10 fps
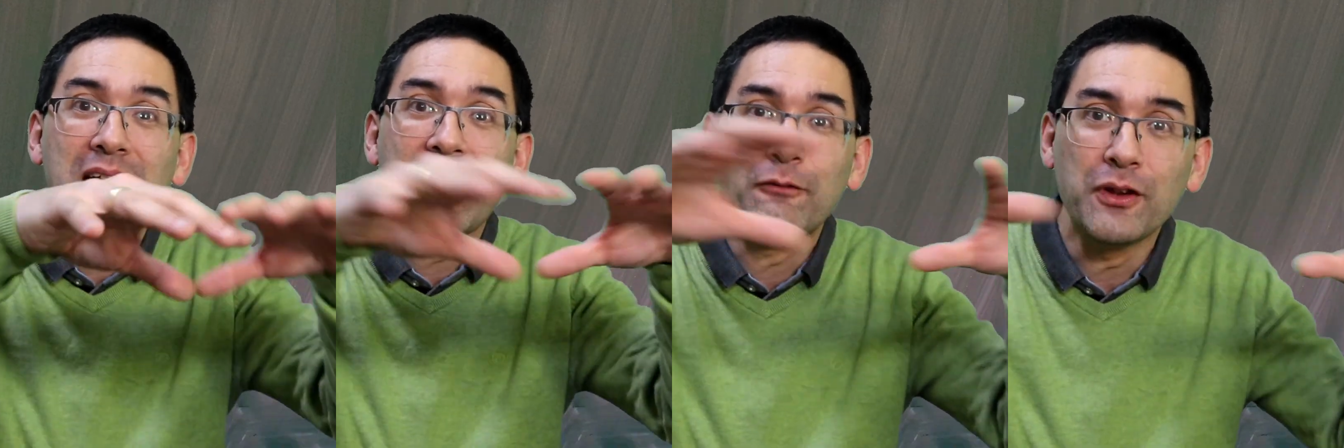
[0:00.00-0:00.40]

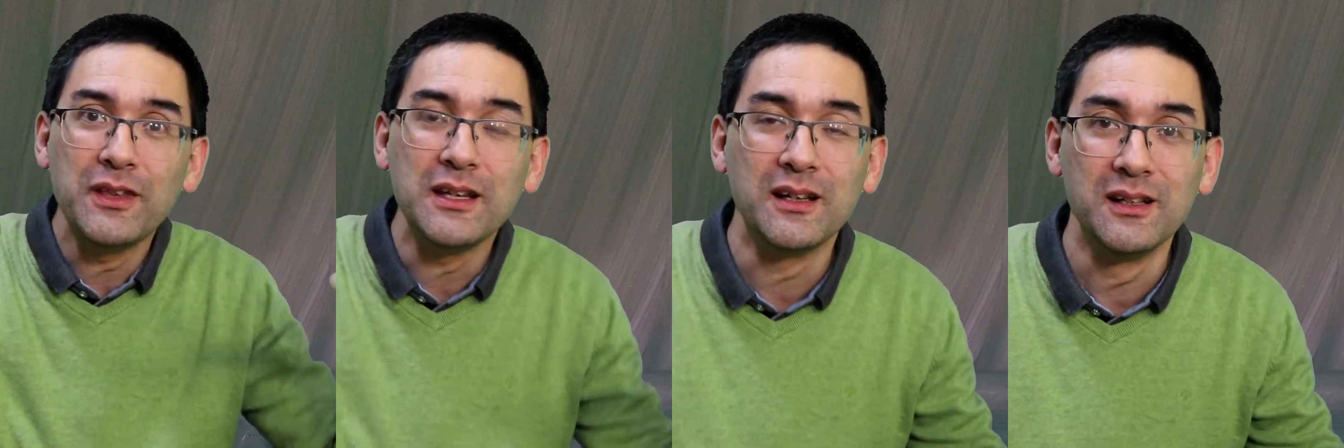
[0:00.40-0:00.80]

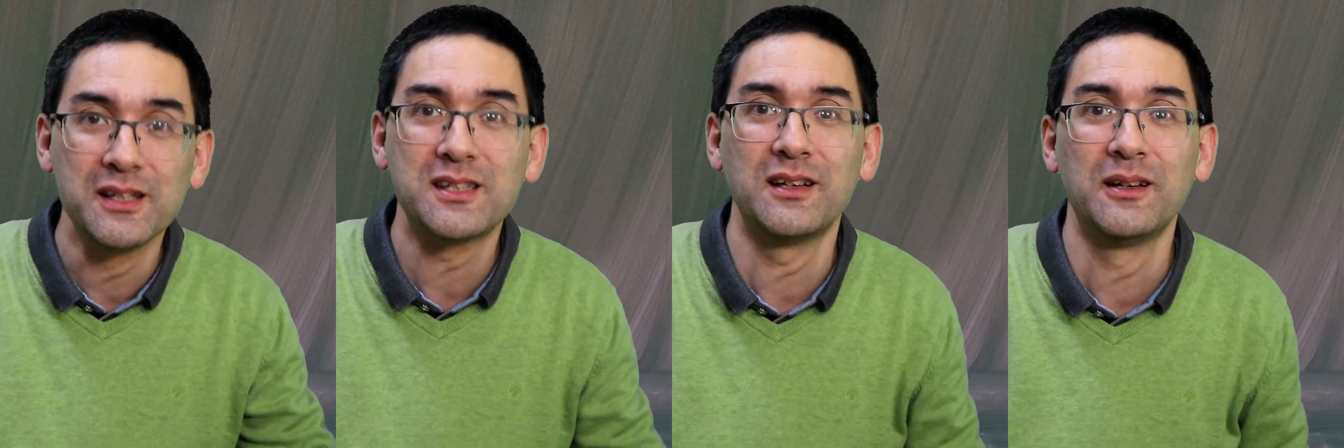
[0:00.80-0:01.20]
Everything
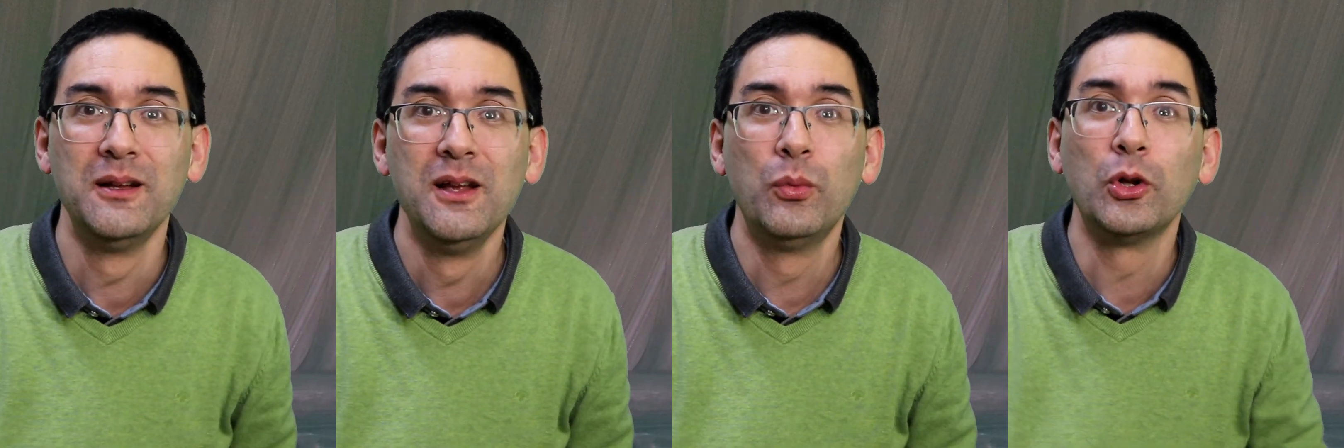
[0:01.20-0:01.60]
else
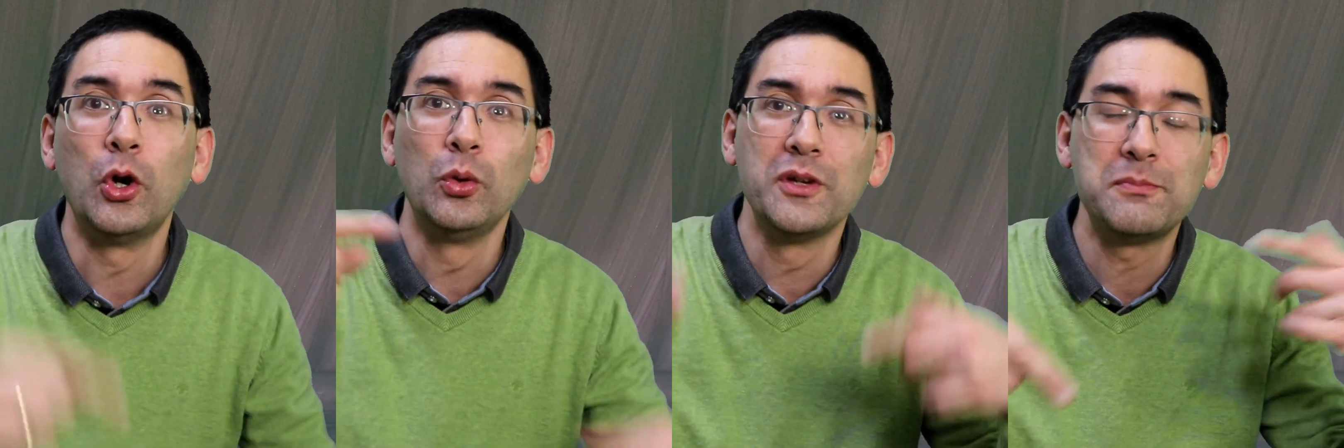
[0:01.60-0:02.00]
will
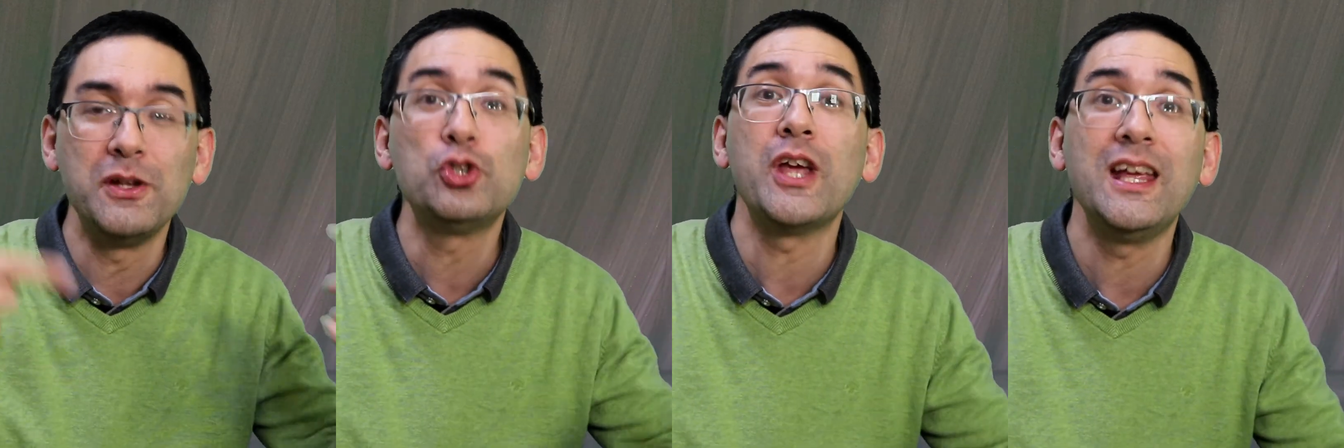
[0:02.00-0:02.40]
always be
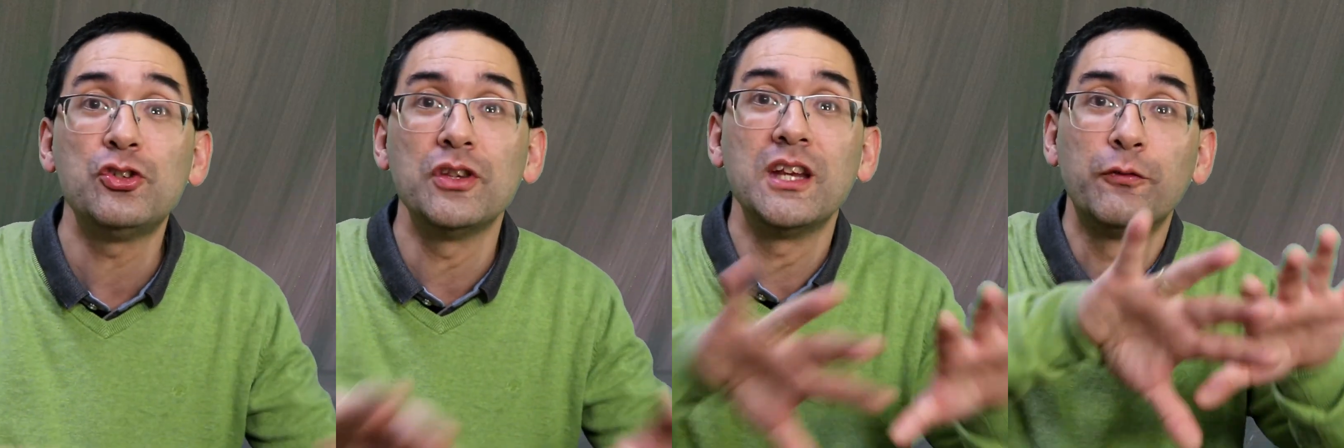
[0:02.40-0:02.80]

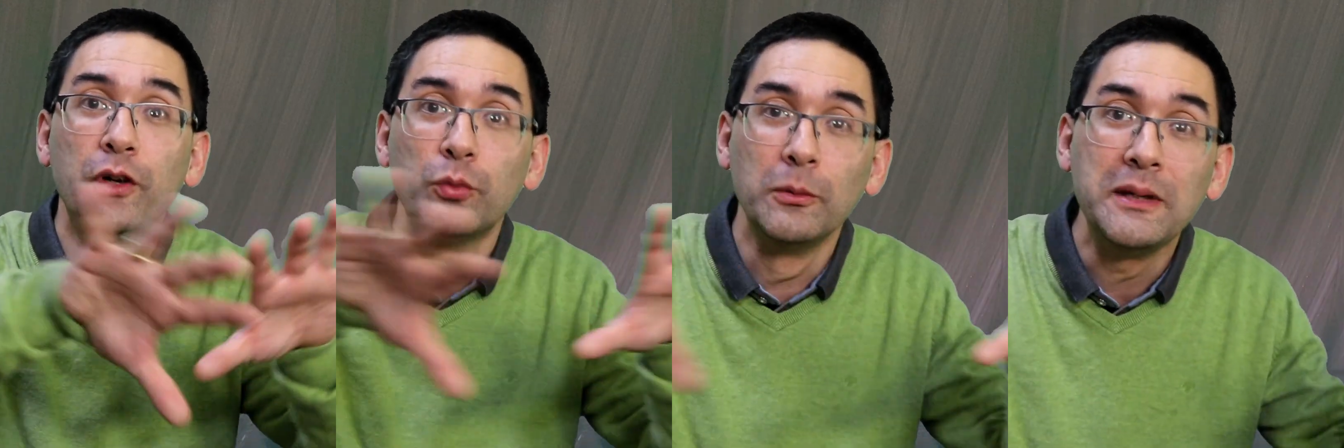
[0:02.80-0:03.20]
changed, and
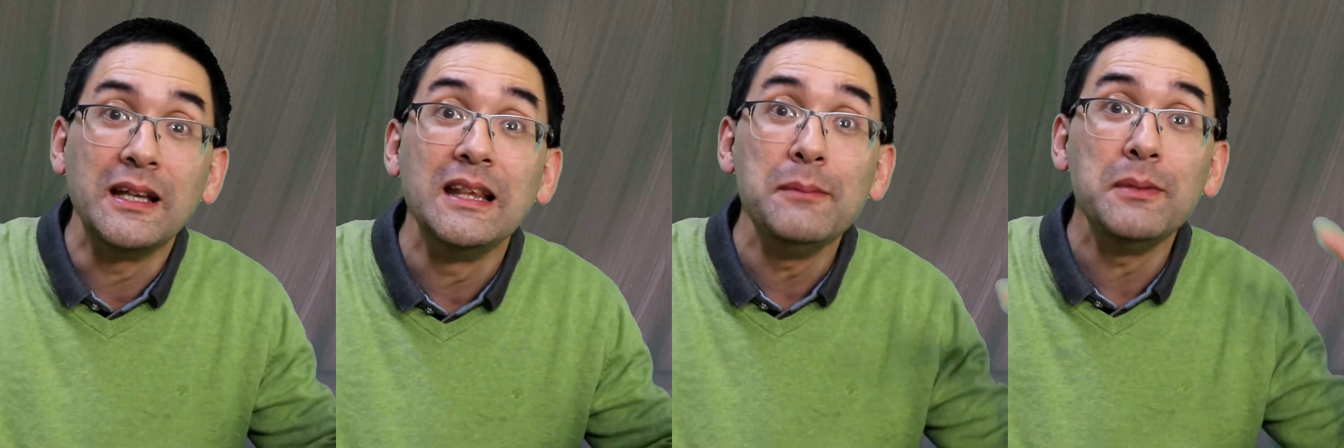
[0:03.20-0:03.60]
therefore it will be
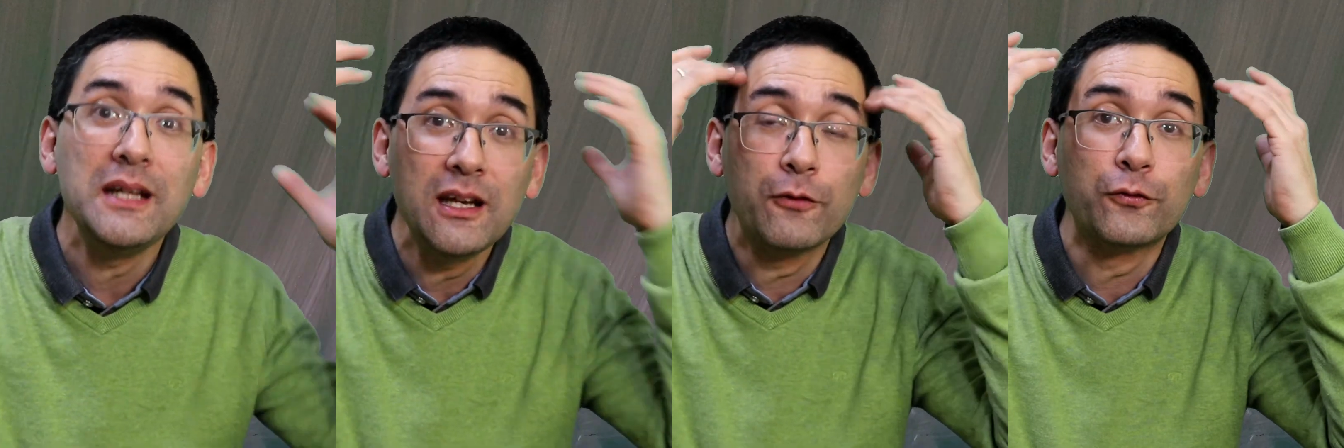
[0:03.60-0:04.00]

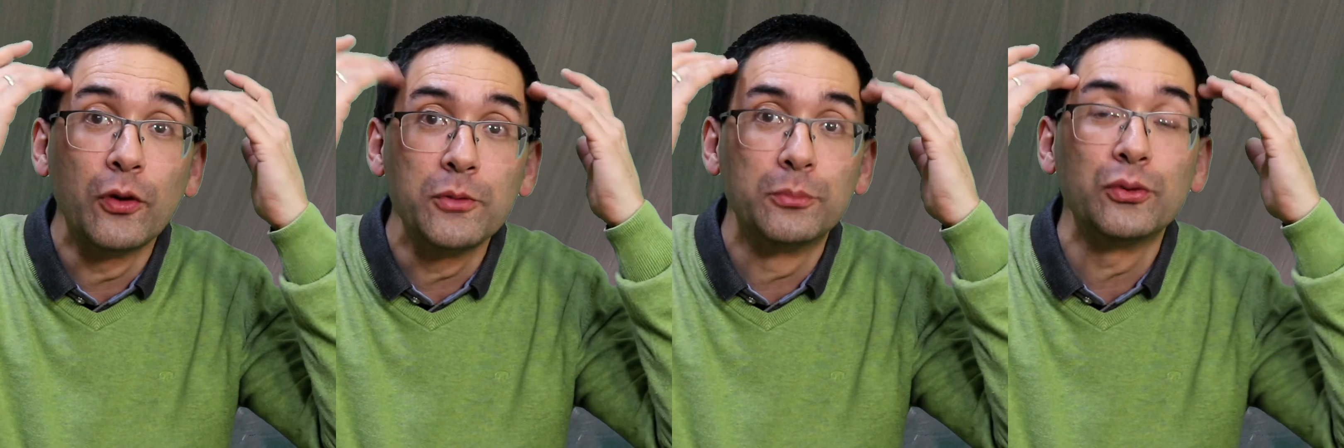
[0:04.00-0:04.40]
eliminated
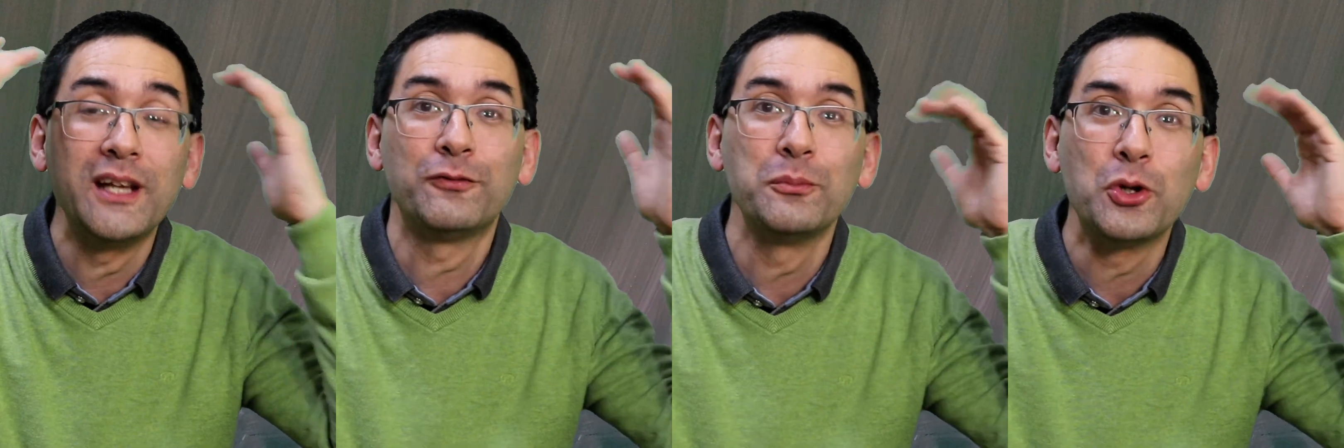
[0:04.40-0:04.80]
from your
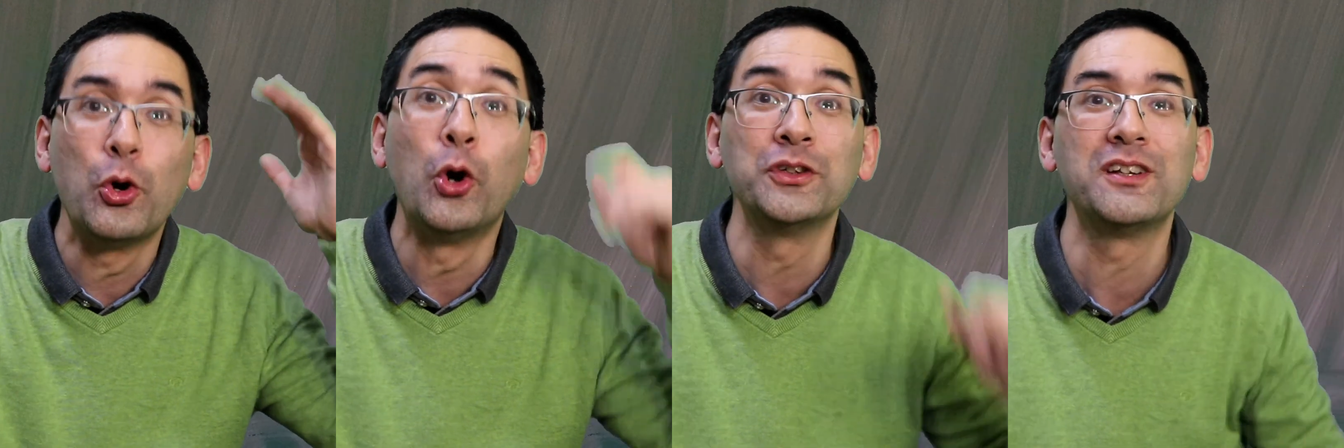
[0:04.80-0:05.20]
brain, from your
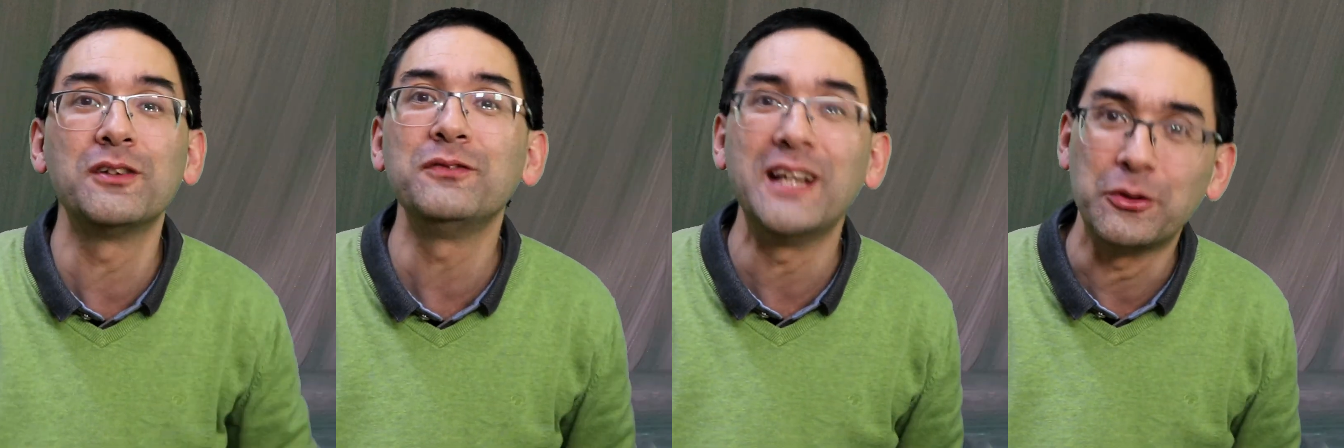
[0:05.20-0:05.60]

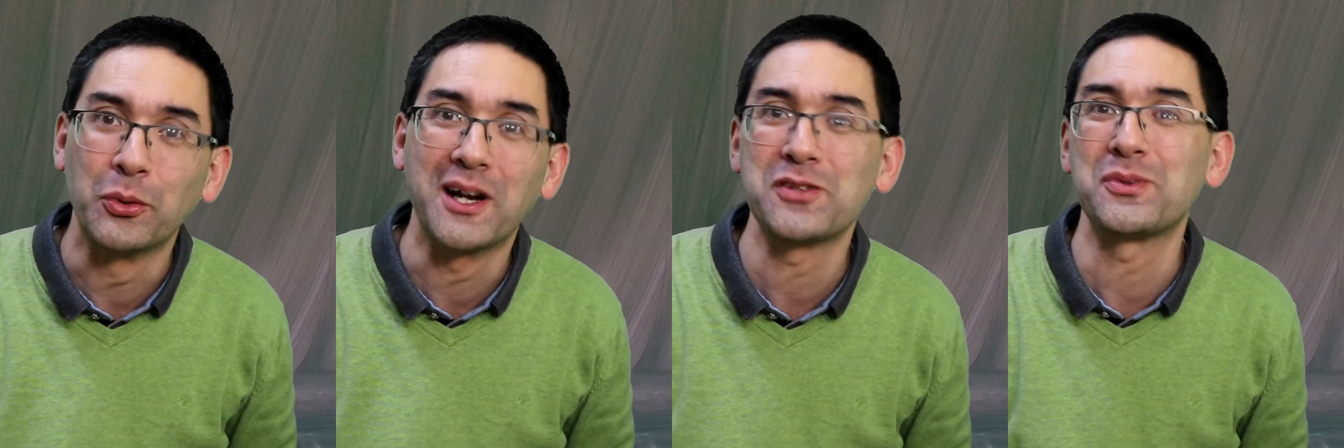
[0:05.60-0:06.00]
cognitive
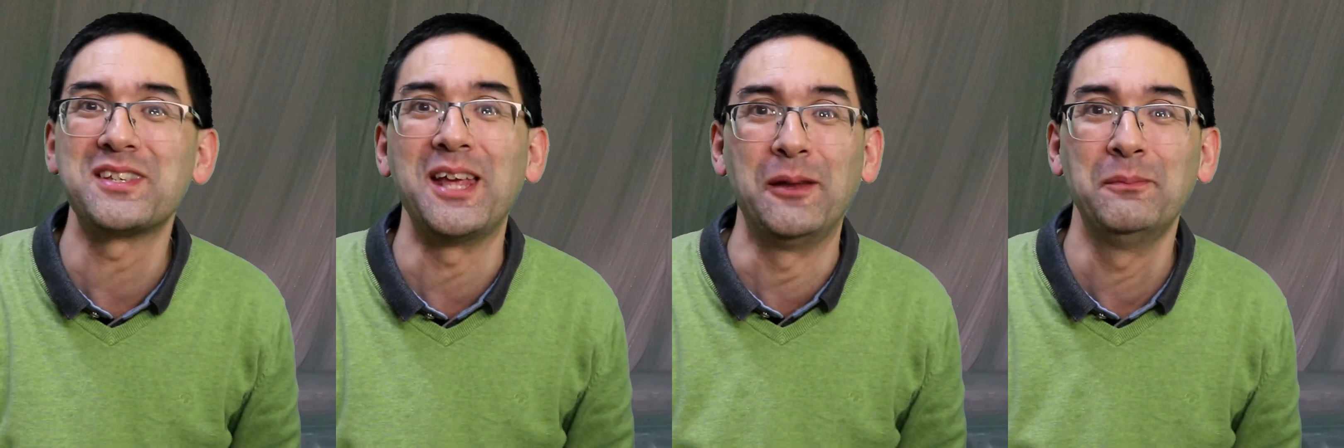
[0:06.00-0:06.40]
network, as we
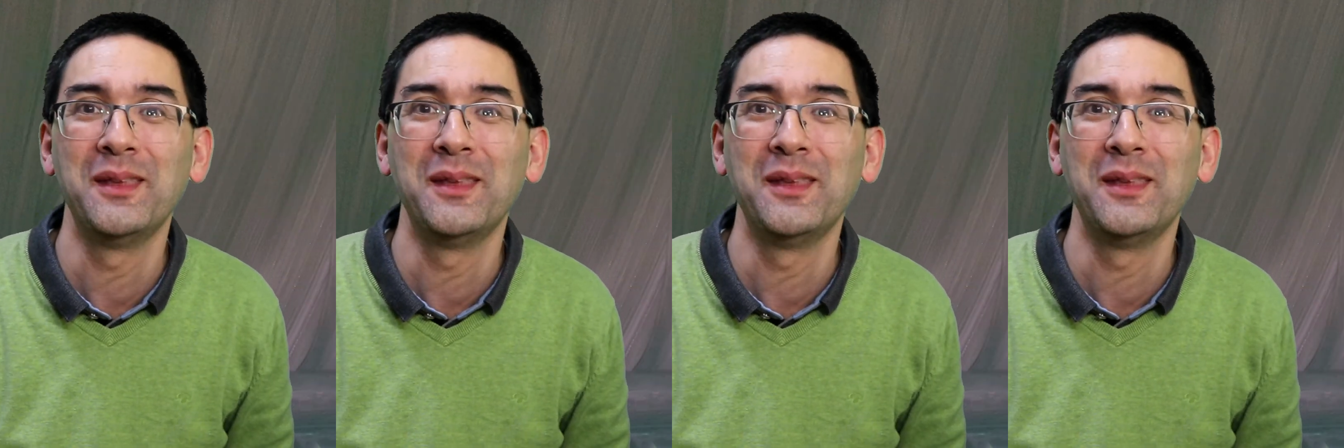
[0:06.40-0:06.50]
say.